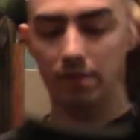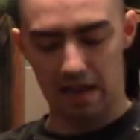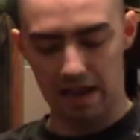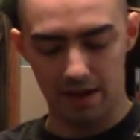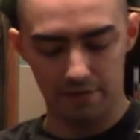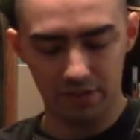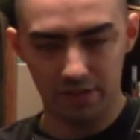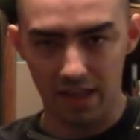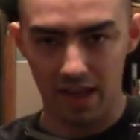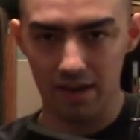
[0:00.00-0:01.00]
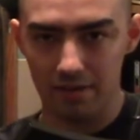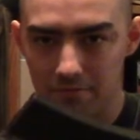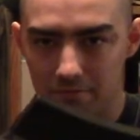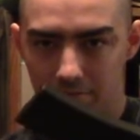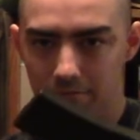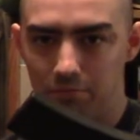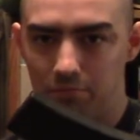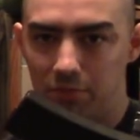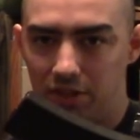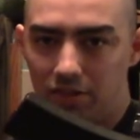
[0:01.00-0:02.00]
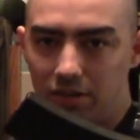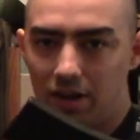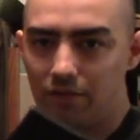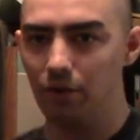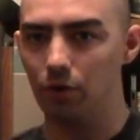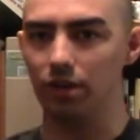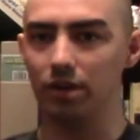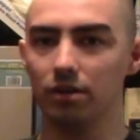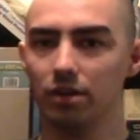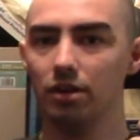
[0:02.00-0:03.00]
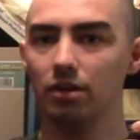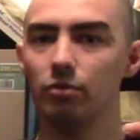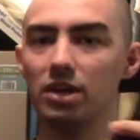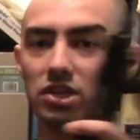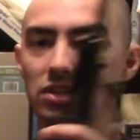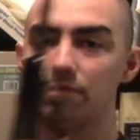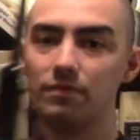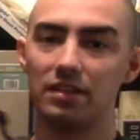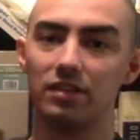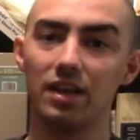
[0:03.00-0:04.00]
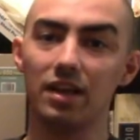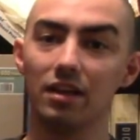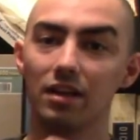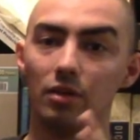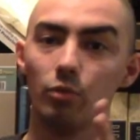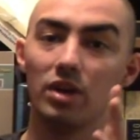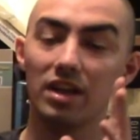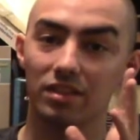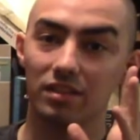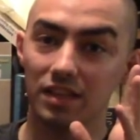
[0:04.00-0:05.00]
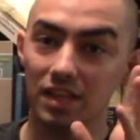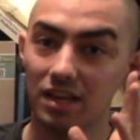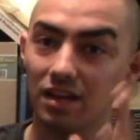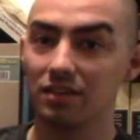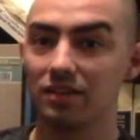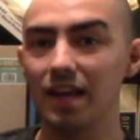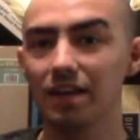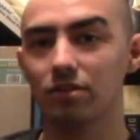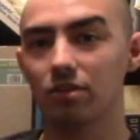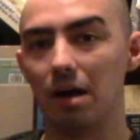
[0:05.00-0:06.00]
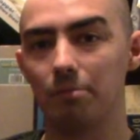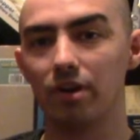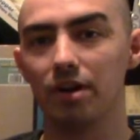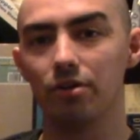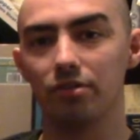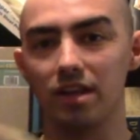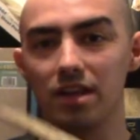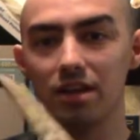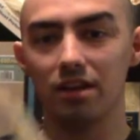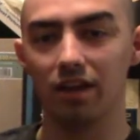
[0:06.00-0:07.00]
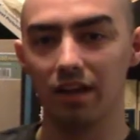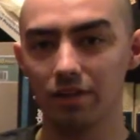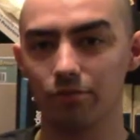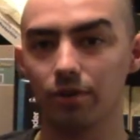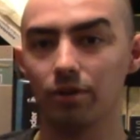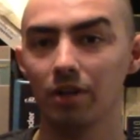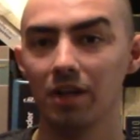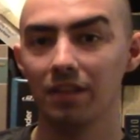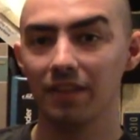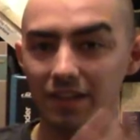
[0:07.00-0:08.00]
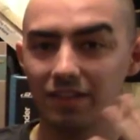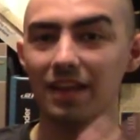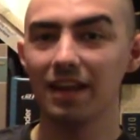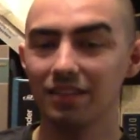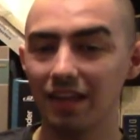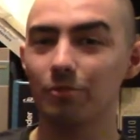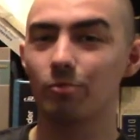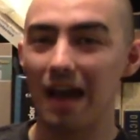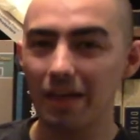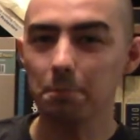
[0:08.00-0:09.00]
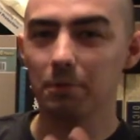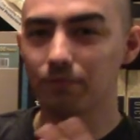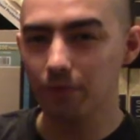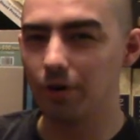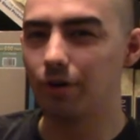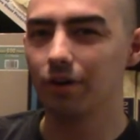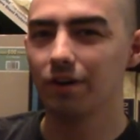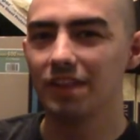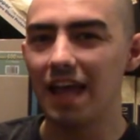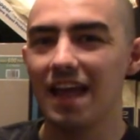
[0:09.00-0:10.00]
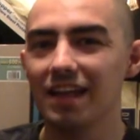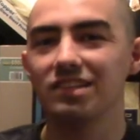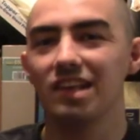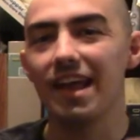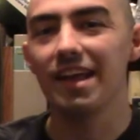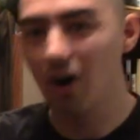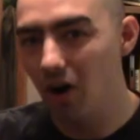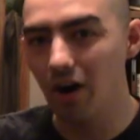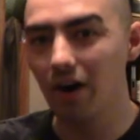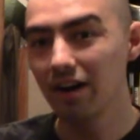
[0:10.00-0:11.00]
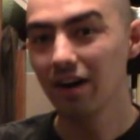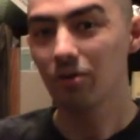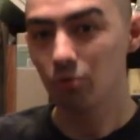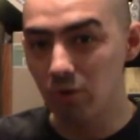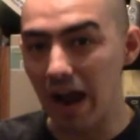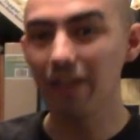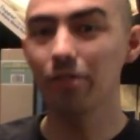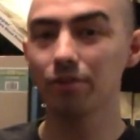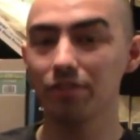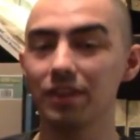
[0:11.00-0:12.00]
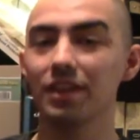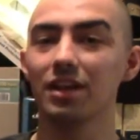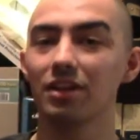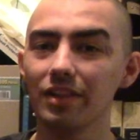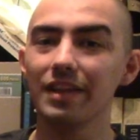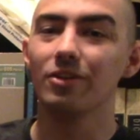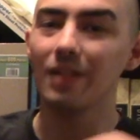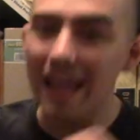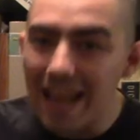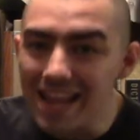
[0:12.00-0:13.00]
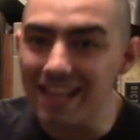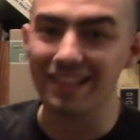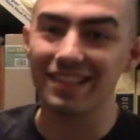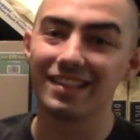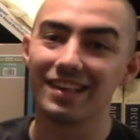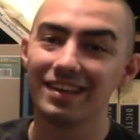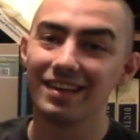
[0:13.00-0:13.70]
have the said buttstock folded, which, that's the thing. With the tank operators in Israel, they state they rather prefer the SAR rather than the Galil ACE.